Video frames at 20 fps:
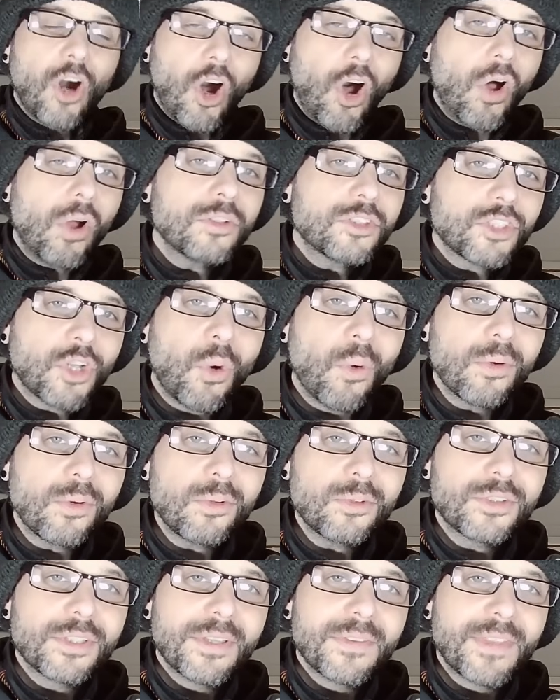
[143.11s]
All
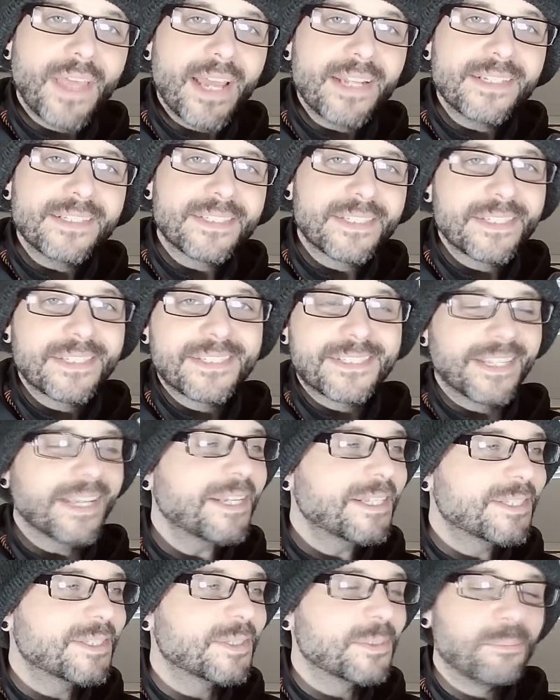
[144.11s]
totaled, that is
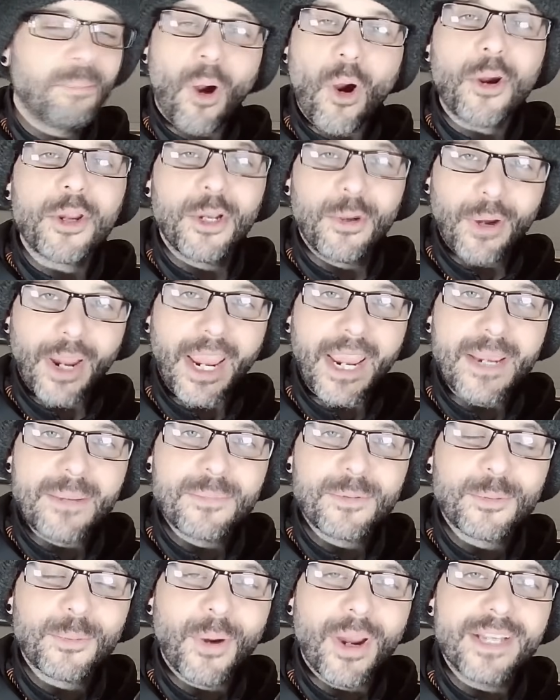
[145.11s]
6 Mario
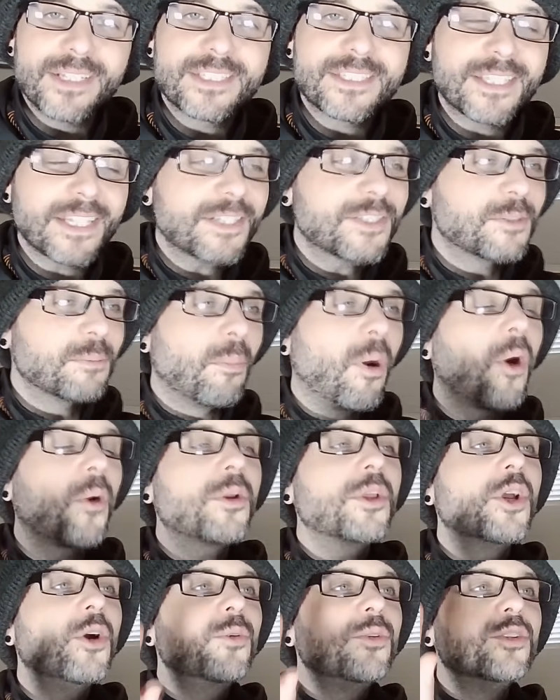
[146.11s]
games, right? 6
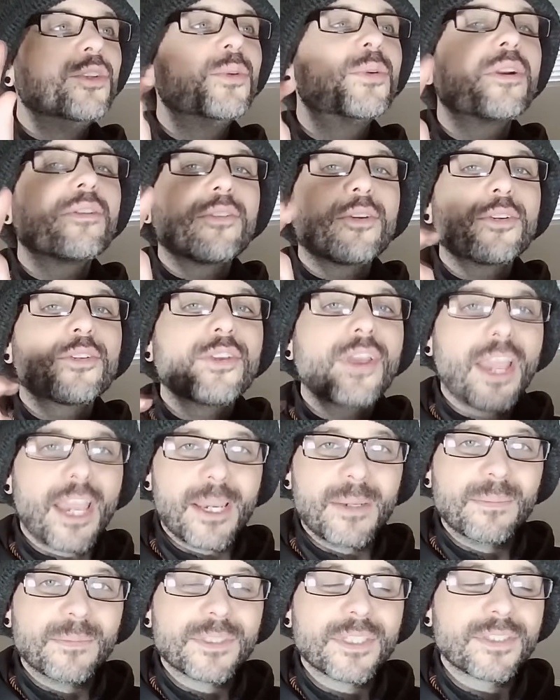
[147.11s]
Mario Universe
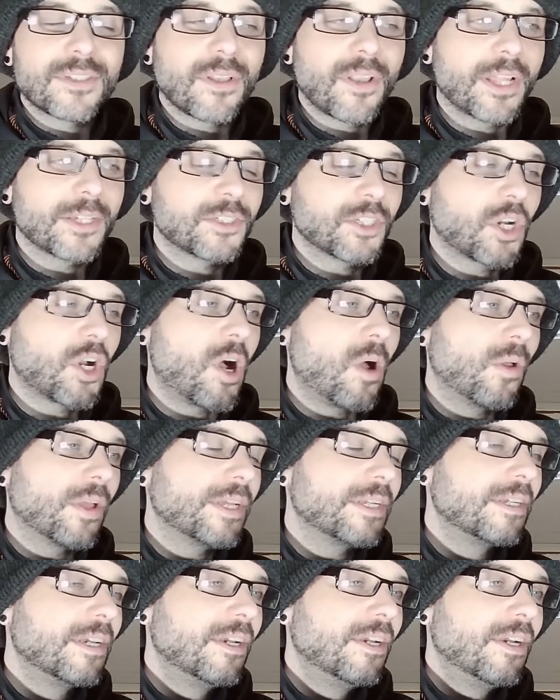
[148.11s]
games, as I like to call
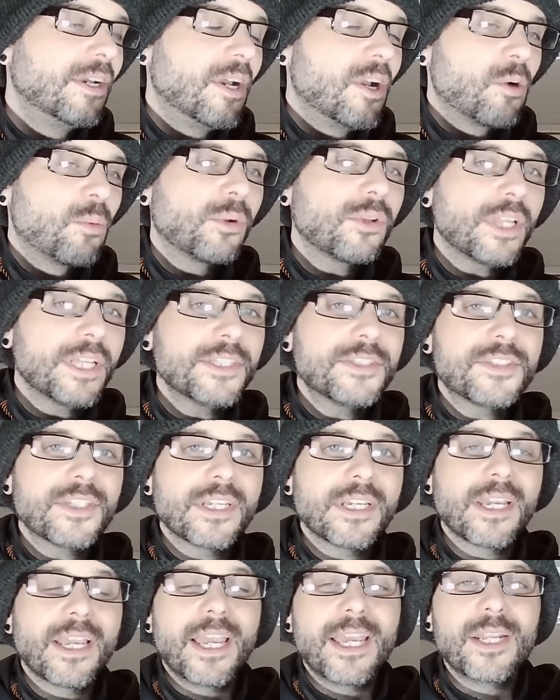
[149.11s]
it,
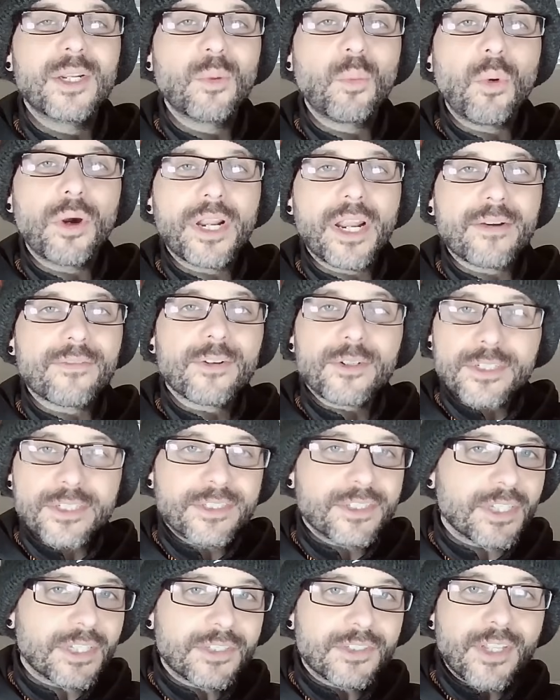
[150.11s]
releasing in whatever
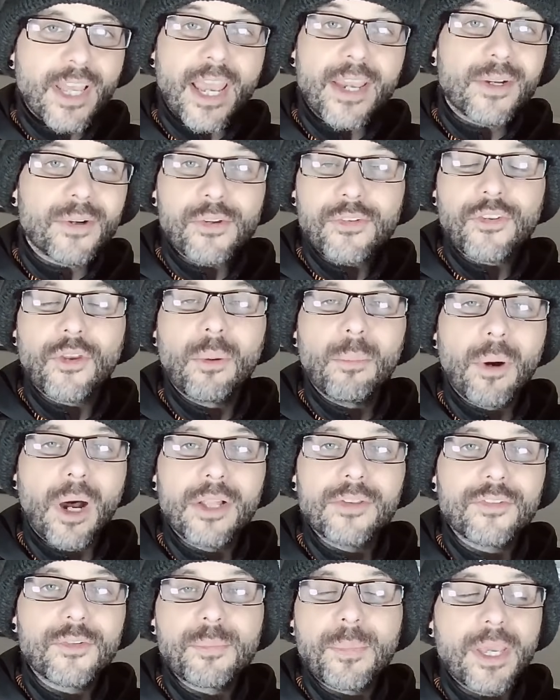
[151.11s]
6 to 8 or so
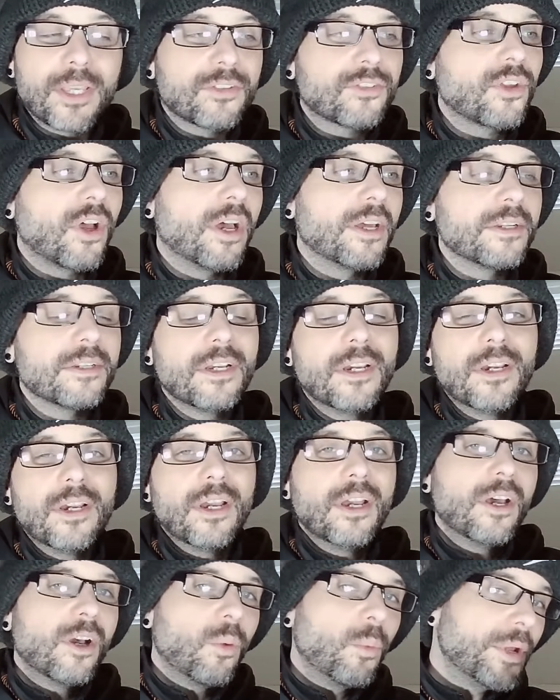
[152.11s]
months based on
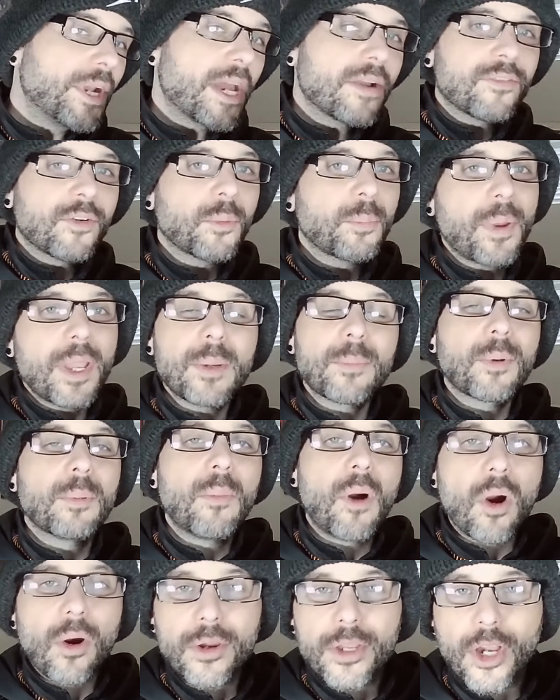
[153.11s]
whenever Paper
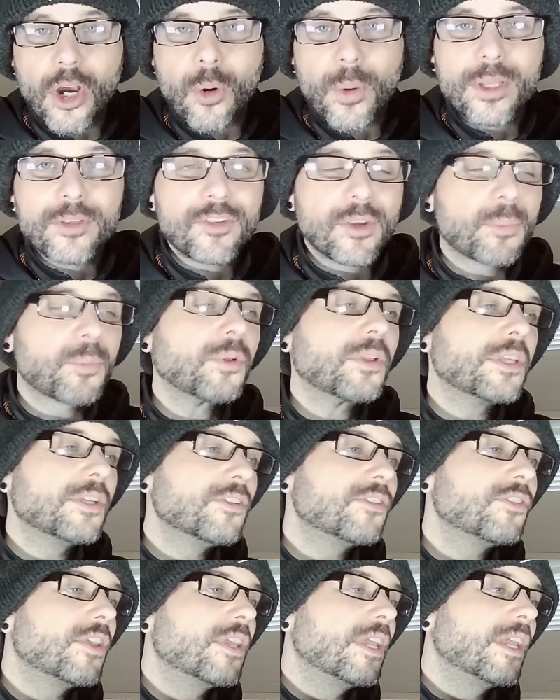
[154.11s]
Mario ends up
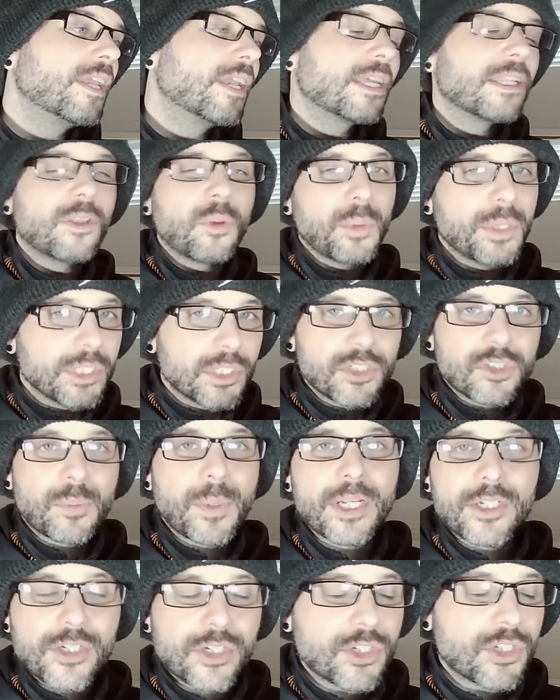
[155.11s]
releasing and Luigi's
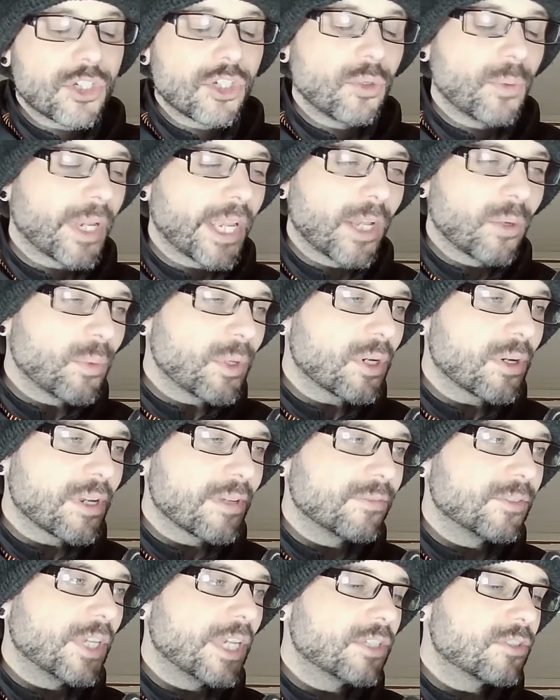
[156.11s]
Mansion 2. Again, we don't
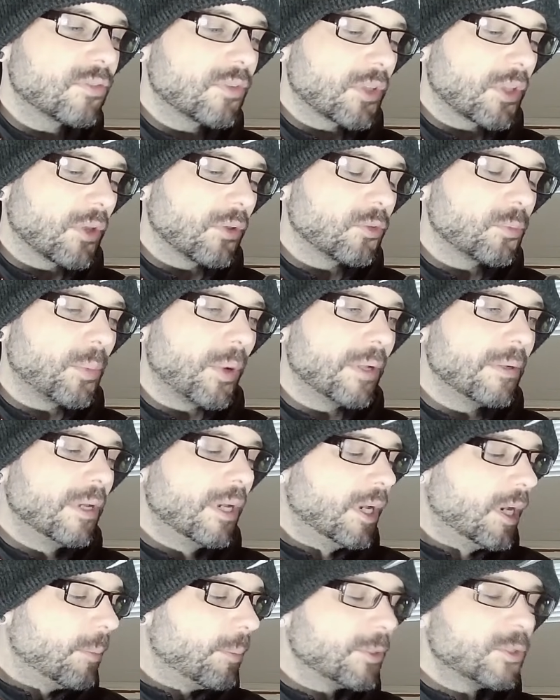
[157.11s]
have dates for those, but
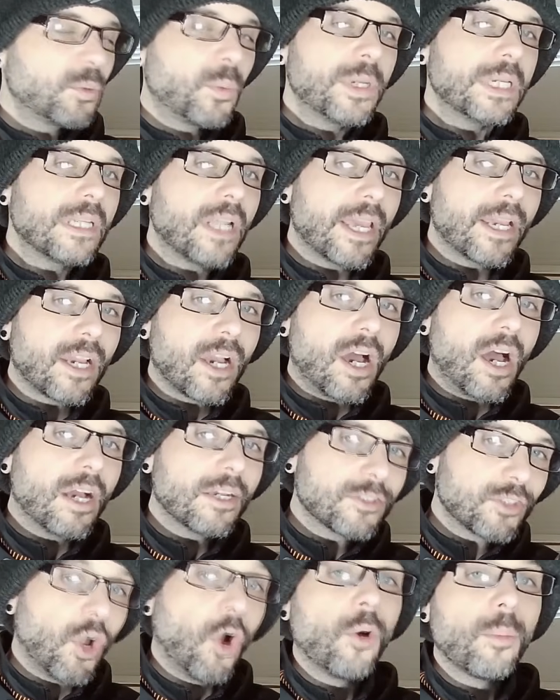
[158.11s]
between like
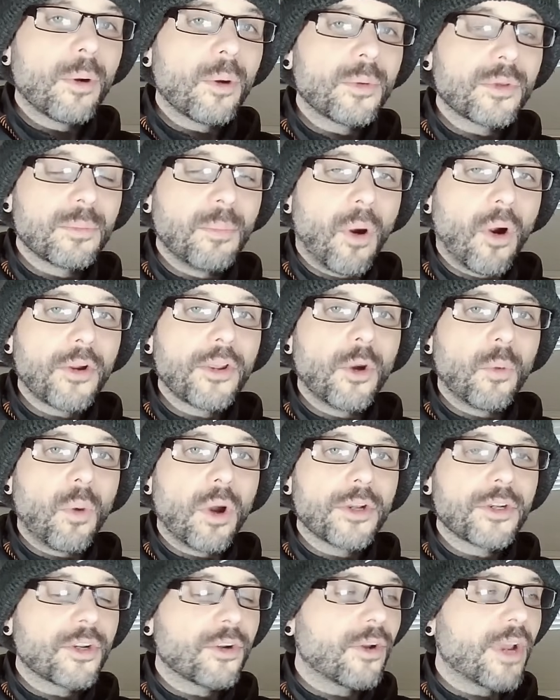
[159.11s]
October with Mario
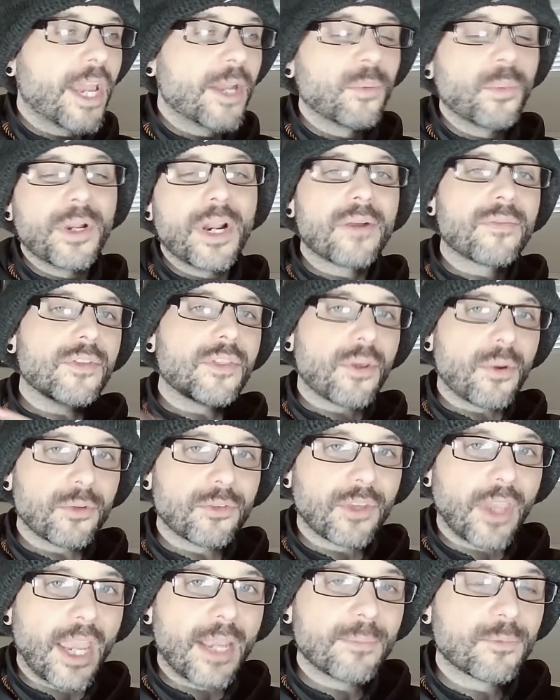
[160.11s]
Wonder and whenever those
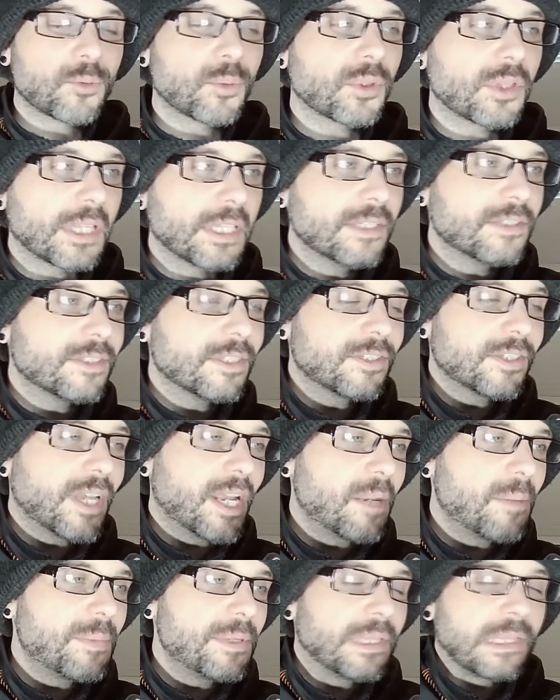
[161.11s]
games release, it's going
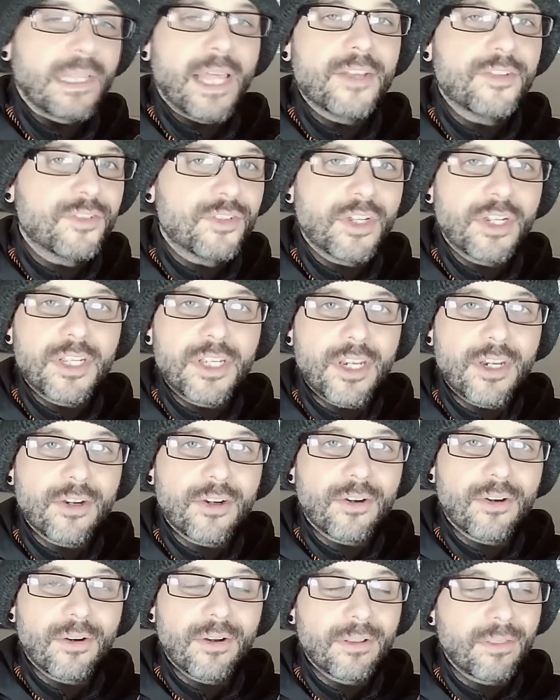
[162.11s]
to be less than a
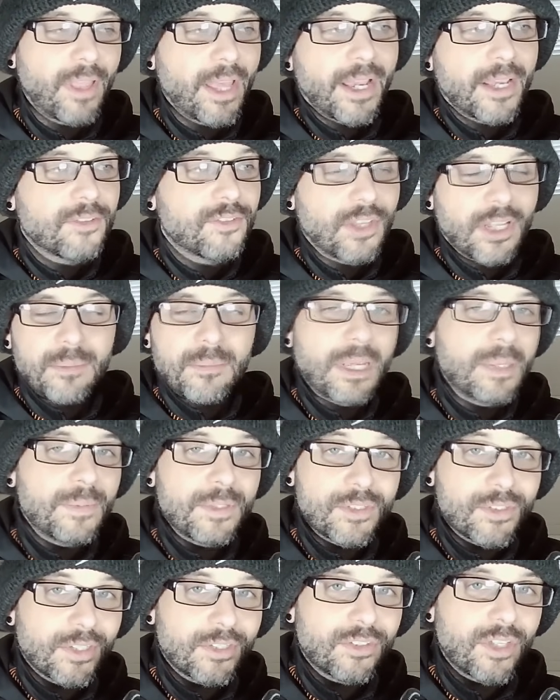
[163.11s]
year, like I said, maybe
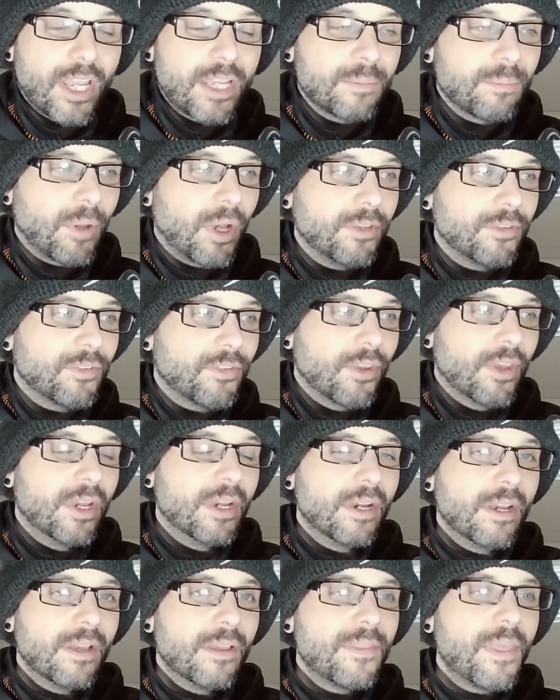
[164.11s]
6 to 8 months,
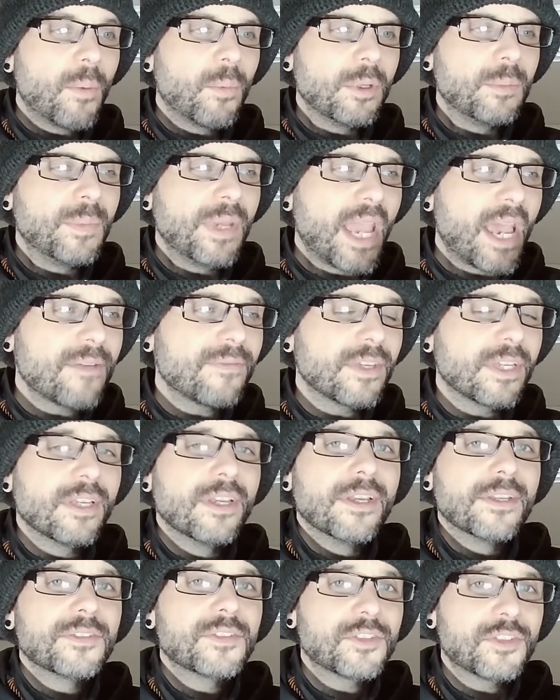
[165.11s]
that we'd be having
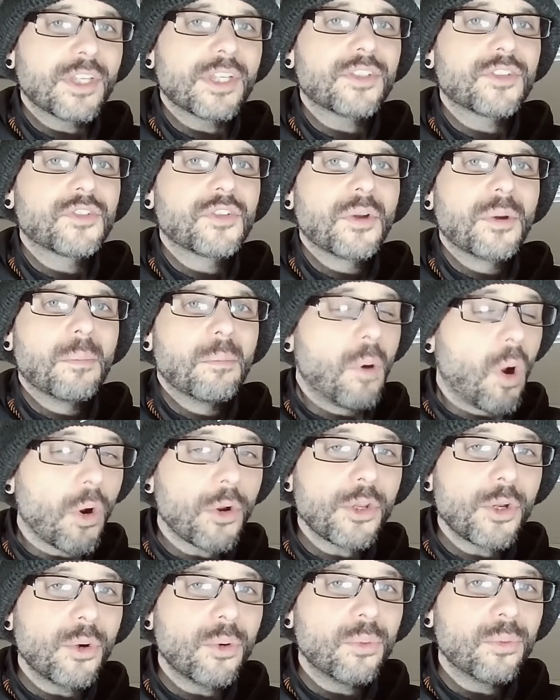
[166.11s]
6
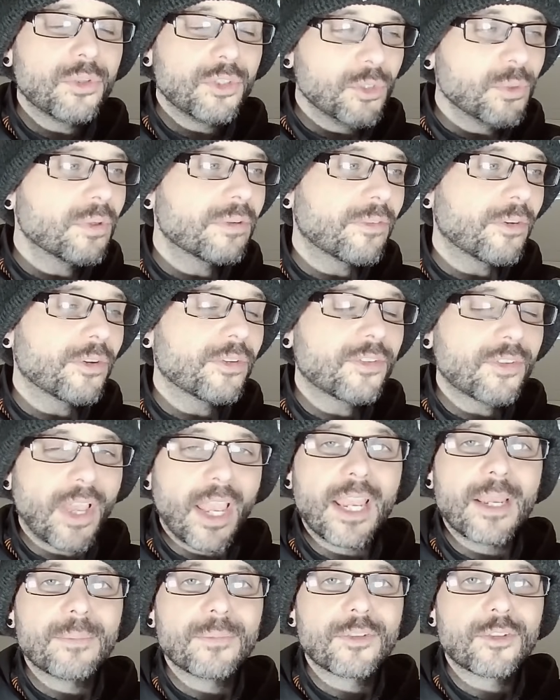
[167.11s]
Mario Universe
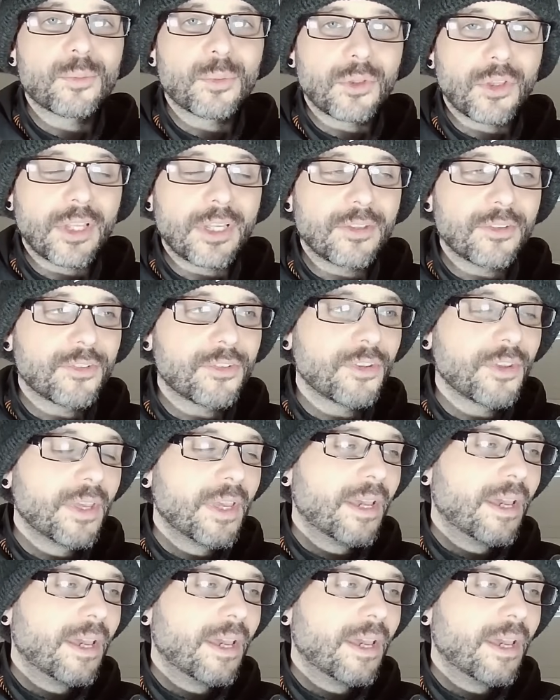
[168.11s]
games release.